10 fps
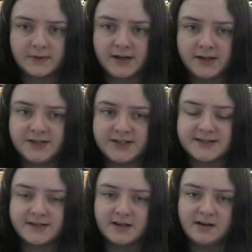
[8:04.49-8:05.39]
I
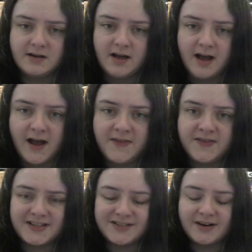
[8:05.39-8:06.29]
just at
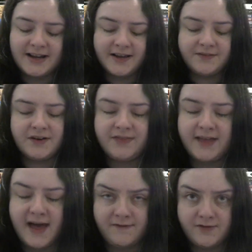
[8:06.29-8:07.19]
this rate, even if they
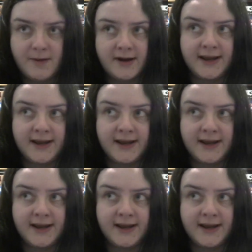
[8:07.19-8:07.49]
have the money,